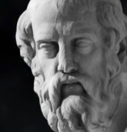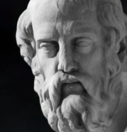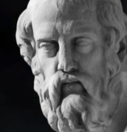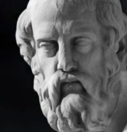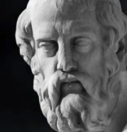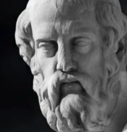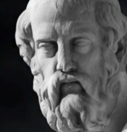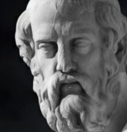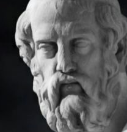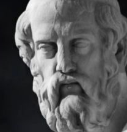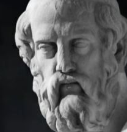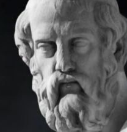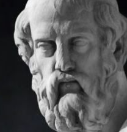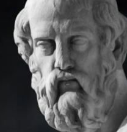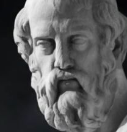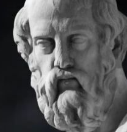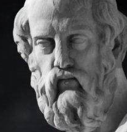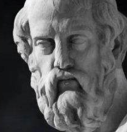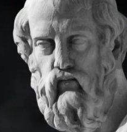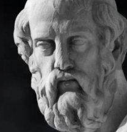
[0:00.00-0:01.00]

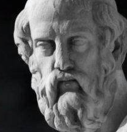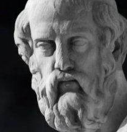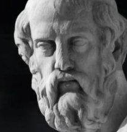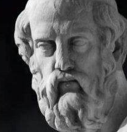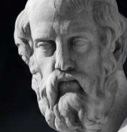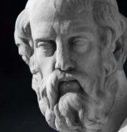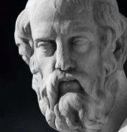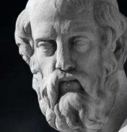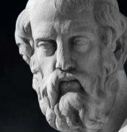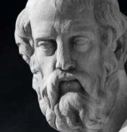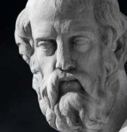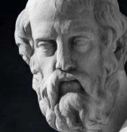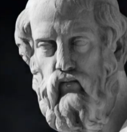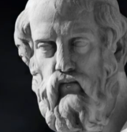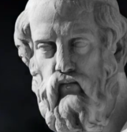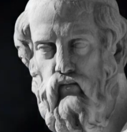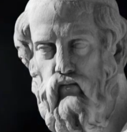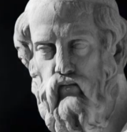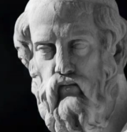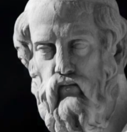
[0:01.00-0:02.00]

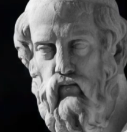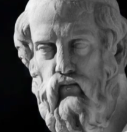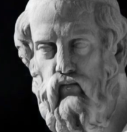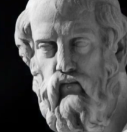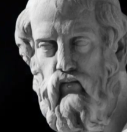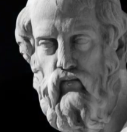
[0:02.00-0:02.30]
[no speech]